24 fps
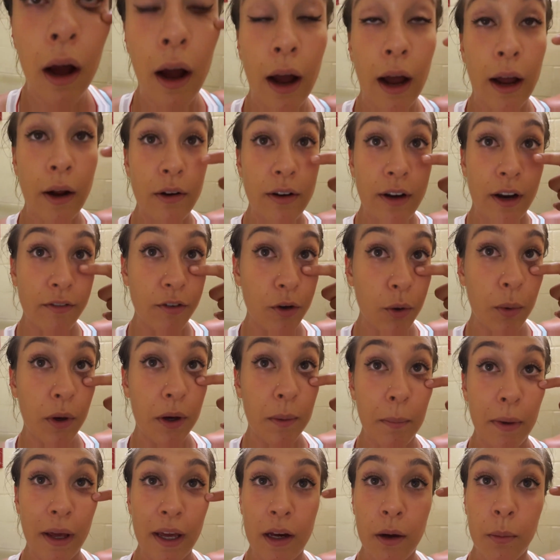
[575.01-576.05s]
I never
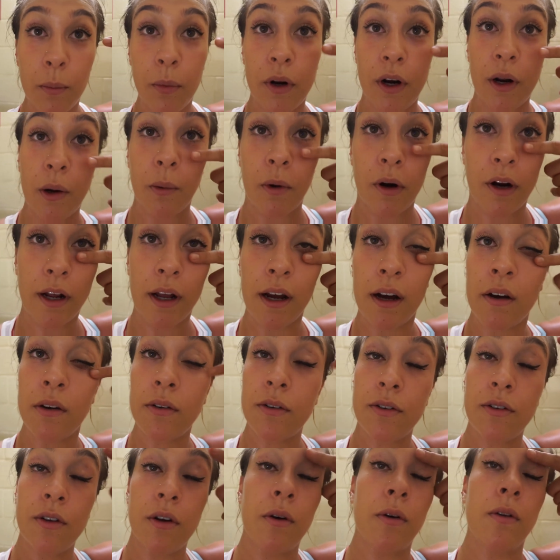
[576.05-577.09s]
wear makeup when I work
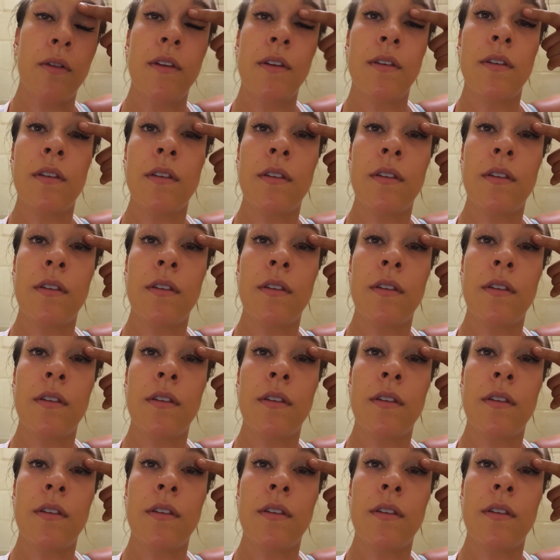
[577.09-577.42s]
out, so this